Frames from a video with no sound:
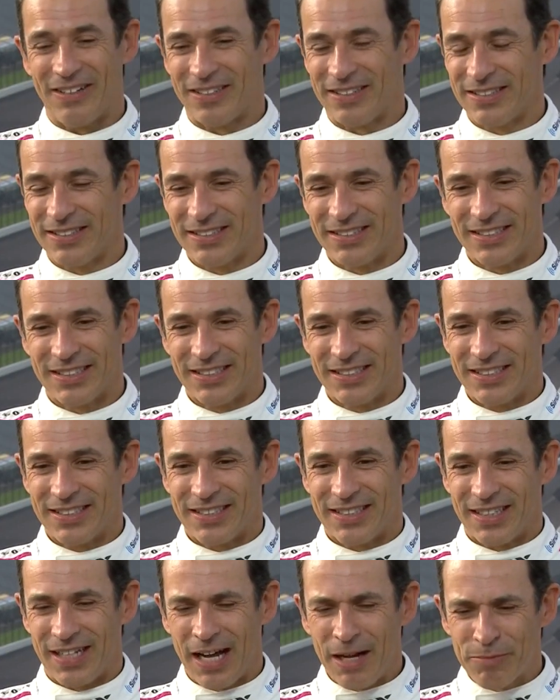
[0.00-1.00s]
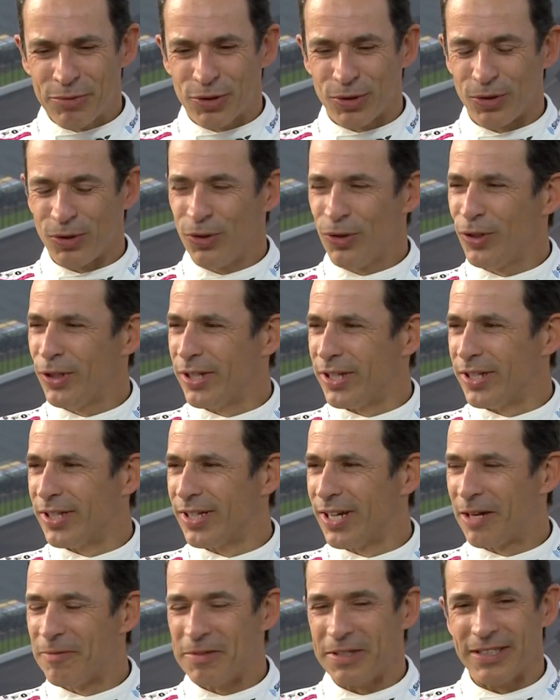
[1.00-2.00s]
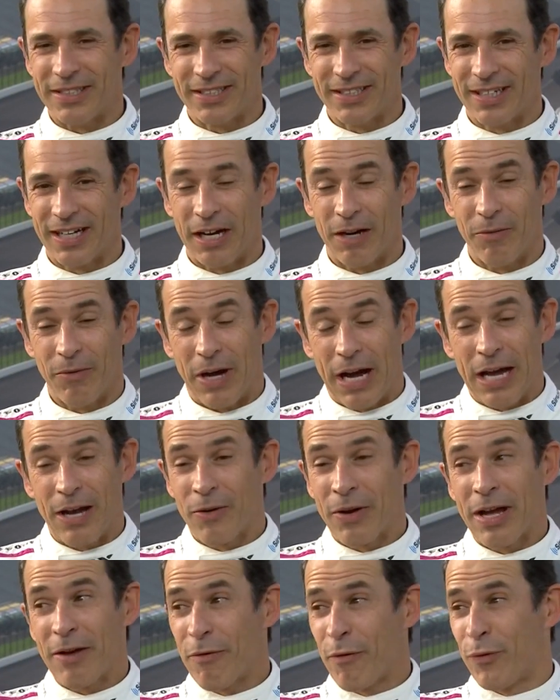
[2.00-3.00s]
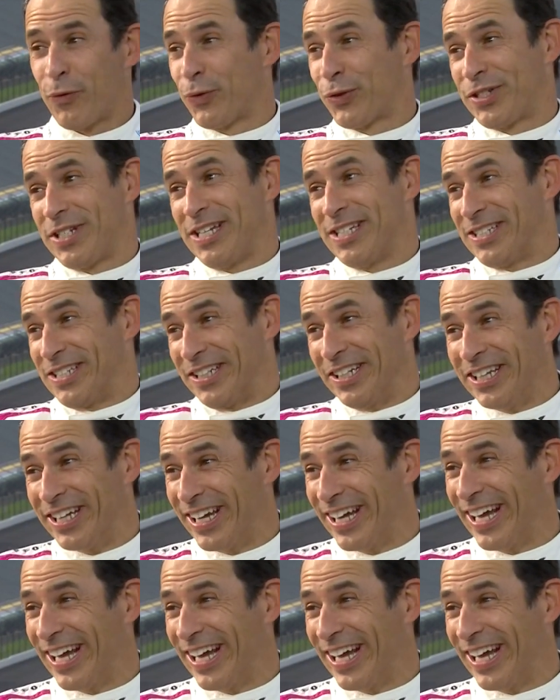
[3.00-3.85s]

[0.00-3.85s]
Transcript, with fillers: You're okay with that? Absolutely. I mean, I don't have a full season.